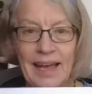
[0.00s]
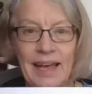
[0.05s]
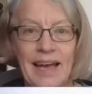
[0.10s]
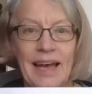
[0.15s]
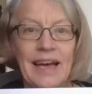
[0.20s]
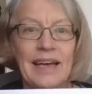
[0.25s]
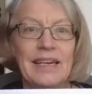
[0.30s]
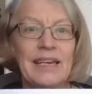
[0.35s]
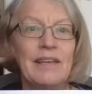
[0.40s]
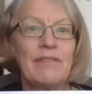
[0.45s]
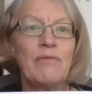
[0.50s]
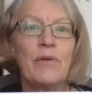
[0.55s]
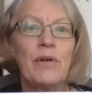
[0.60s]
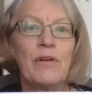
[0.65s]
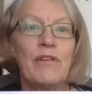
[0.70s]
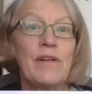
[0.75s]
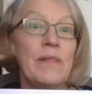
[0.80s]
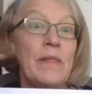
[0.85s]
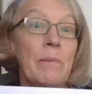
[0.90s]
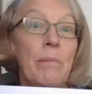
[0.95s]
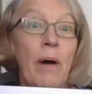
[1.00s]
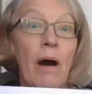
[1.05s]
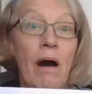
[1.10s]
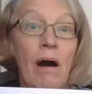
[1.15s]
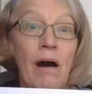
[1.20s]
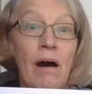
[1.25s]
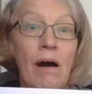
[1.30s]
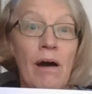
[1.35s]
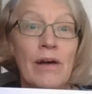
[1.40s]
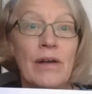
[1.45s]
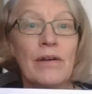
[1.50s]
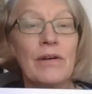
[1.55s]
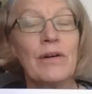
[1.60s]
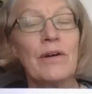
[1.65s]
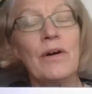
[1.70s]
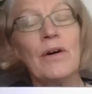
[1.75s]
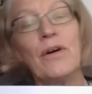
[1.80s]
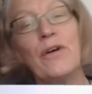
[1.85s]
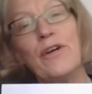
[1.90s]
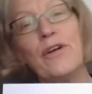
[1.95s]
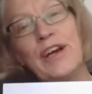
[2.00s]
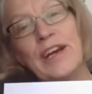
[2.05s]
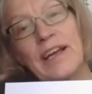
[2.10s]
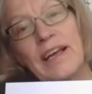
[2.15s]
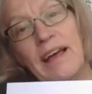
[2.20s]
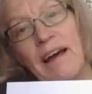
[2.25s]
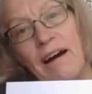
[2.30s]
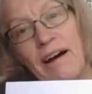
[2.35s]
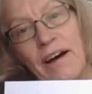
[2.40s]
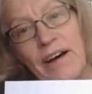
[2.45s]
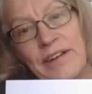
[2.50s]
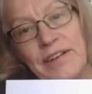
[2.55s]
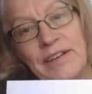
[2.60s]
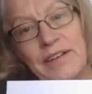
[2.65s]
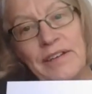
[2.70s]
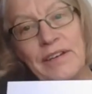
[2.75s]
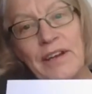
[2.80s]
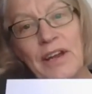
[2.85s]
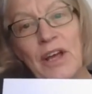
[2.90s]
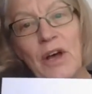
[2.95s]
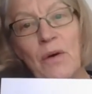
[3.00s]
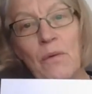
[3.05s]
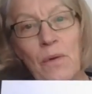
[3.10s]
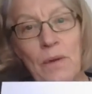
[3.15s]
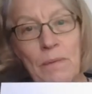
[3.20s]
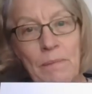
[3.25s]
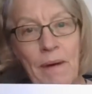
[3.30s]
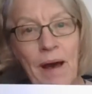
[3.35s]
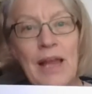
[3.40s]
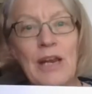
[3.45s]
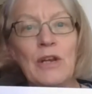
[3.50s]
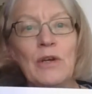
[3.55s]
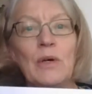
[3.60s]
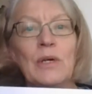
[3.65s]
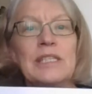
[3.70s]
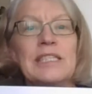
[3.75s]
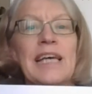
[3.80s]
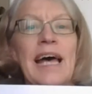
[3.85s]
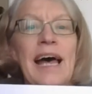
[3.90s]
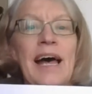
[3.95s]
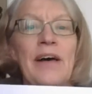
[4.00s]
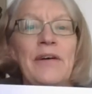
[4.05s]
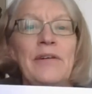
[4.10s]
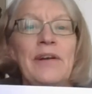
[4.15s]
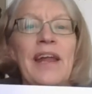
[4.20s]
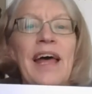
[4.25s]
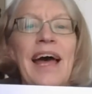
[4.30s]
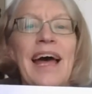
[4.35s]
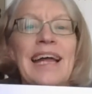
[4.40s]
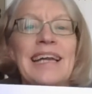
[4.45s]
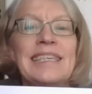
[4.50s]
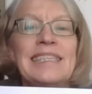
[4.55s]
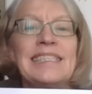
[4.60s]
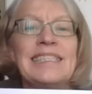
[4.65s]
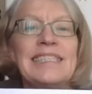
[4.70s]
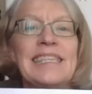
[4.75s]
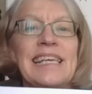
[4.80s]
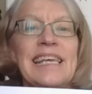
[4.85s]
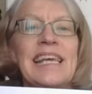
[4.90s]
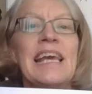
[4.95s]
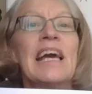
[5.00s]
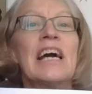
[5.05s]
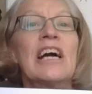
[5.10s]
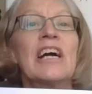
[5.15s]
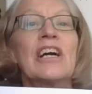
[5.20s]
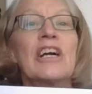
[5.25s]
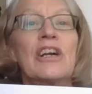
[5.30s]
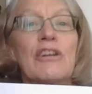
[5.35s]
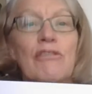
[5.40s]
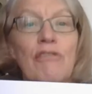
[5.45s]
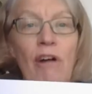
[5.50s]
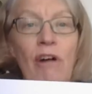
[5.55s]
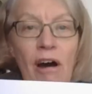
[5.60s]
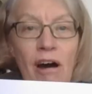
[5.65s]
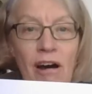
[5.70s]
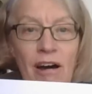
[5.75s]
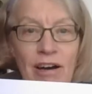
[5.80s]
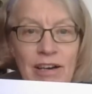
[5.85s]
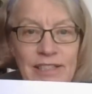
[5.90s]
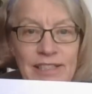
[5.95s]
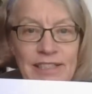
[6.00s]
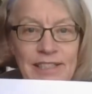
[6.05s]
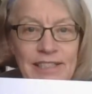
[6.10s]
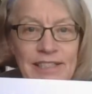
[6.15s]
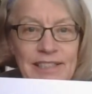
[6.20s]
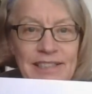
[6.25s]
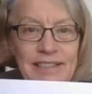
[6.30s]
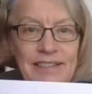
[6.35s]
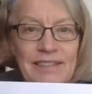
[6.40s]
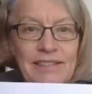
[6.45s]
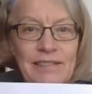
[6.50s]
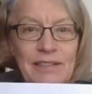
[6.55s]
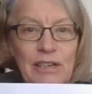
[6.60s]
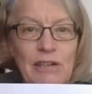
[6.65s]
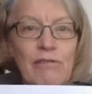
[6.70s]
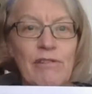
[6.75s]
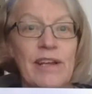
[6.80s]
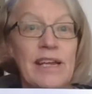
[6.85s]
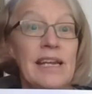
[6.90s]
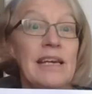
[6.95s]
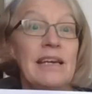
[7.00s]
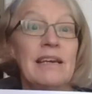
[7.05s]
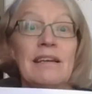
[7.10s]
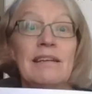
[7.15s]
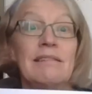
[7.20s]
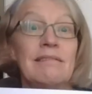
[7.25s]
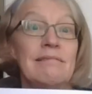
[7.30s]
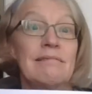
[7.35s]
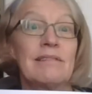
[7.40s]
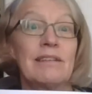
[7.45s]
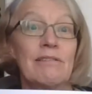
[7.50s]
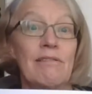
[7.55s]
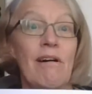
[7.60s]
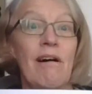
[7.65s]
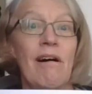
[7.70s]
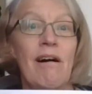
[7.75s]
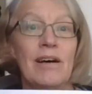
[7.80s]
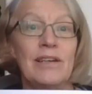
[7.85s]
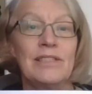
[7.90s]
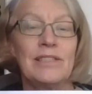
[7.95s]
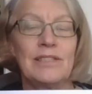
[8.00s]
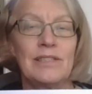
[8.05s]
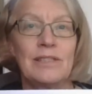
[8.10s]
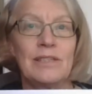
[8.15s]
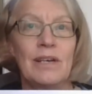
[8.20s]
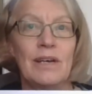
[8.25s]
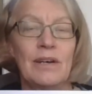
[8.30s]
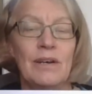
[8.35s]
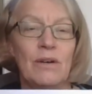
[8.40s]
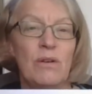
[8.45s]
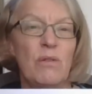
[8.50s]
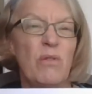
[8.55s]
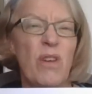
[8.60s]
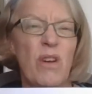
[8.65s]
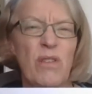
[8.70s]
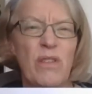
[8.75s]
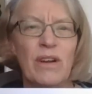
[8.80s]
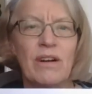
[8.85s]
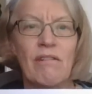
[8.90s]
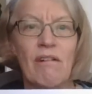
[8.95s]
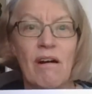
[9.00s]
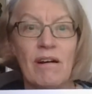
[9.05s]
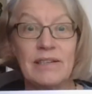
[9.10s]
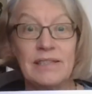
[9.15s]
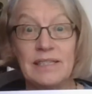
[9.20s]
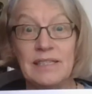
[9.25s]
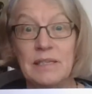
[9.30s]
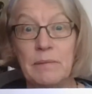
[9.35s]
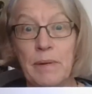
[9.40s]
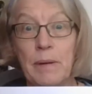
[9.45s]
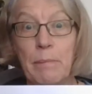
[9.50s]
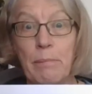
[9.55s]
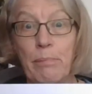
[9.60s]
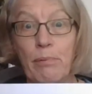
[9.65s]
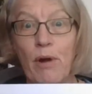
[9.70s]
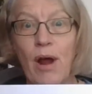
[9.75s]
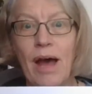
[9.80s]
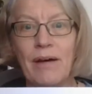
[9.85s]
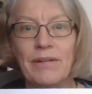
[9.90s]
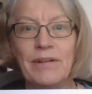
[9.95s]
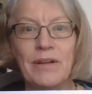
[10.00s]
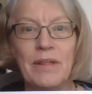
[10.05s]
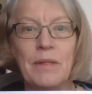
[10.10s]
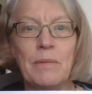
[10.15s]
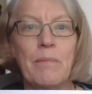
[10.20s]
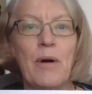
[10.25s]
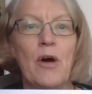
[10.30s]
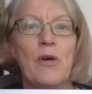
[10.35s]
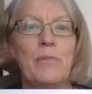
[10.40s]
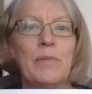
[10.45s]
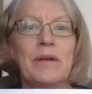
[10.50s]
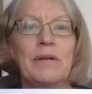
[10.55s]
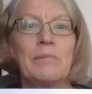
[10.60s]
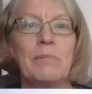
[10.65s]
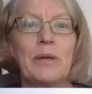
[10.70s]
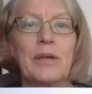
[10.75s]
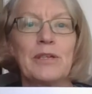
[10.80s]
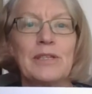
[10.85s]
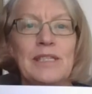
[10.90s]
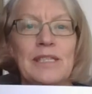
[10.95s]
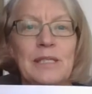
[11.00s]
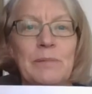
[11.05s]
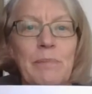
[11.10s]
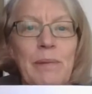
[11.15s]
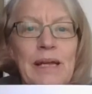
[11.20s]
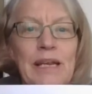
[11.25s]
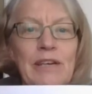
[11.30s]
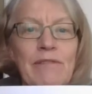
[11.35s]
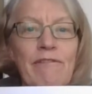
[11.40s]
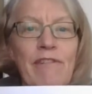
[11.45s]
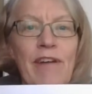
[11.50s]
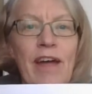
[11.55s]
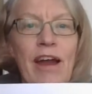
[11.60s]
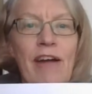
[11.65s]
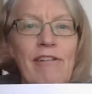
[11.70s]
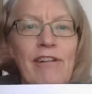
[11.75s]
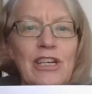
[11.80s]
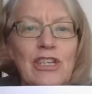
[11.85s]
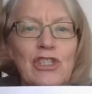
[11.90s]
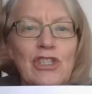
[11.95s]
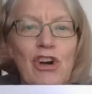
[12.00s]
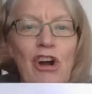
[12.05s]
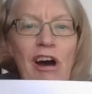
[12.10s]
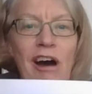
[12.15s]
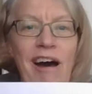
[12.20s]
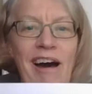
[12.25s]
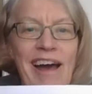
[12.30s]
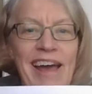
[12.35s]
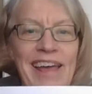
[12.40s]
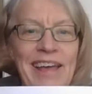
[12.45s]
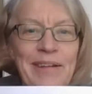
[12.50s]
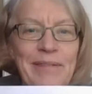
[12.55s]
And if we're in the park or in a garden, we might look down and see grass, the green grass, though the grass is a bit brown at the moment because it's been very dry.